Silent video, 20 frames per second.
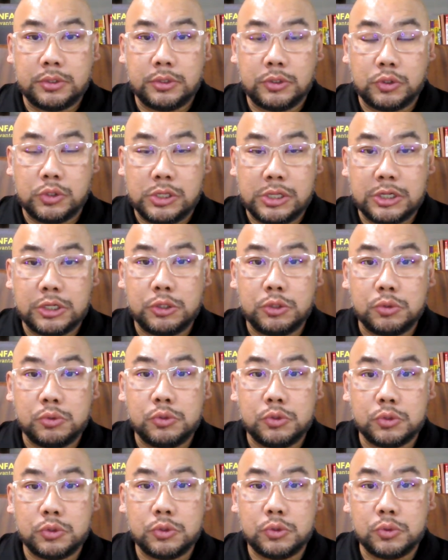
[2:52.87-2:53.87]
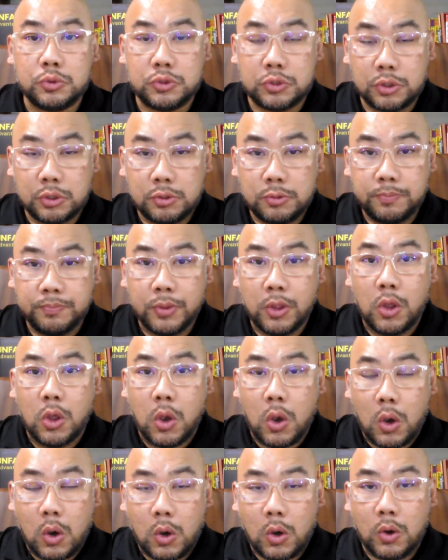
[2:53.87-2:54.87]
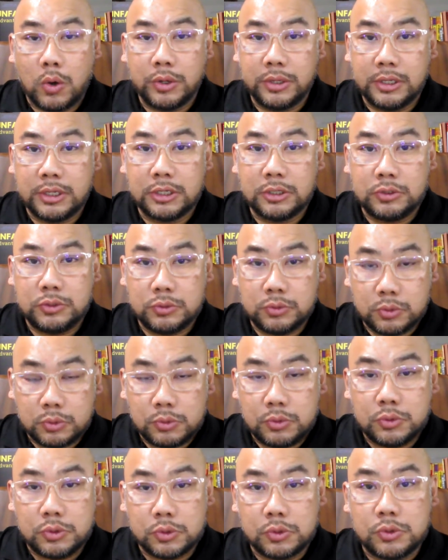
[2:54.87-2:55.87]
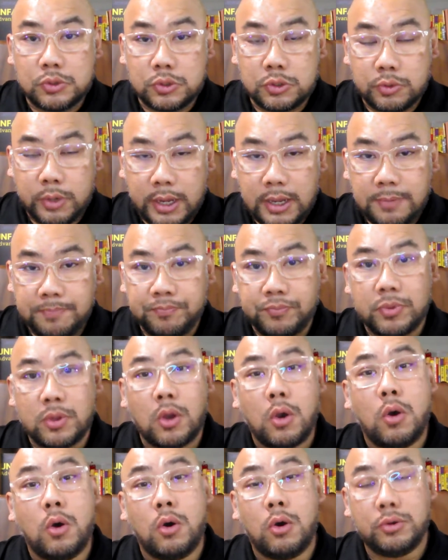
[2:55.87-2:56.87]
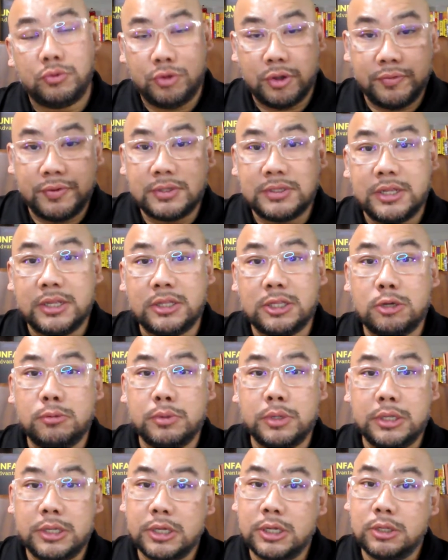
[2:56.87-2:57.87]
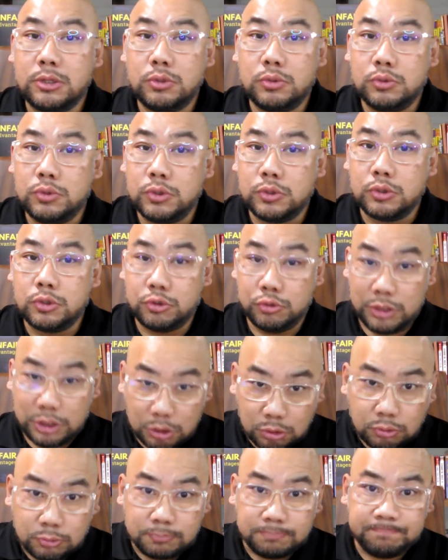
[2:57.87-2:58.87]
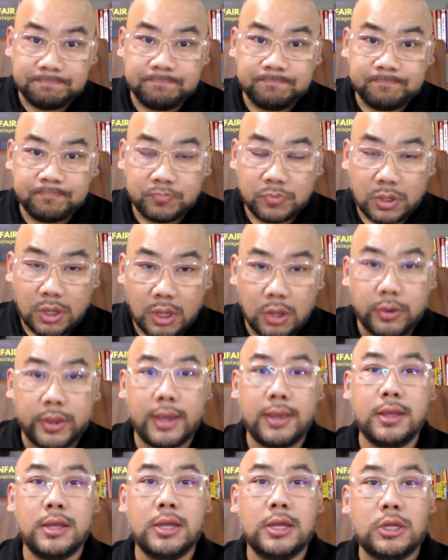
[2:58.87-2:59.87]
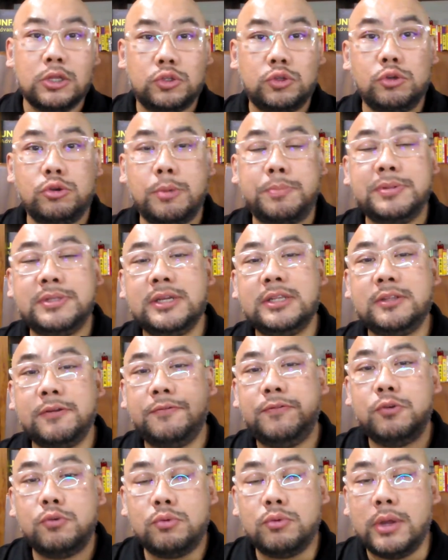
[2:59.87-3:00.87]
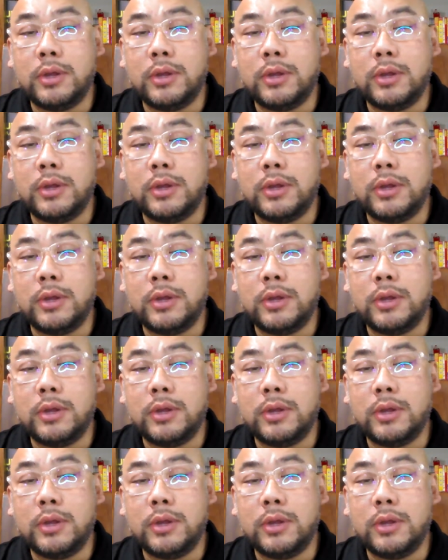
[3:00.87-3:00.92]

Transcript: year 2020 or year 2008, or 12 years later will be year 2032. Okay, so it represents a few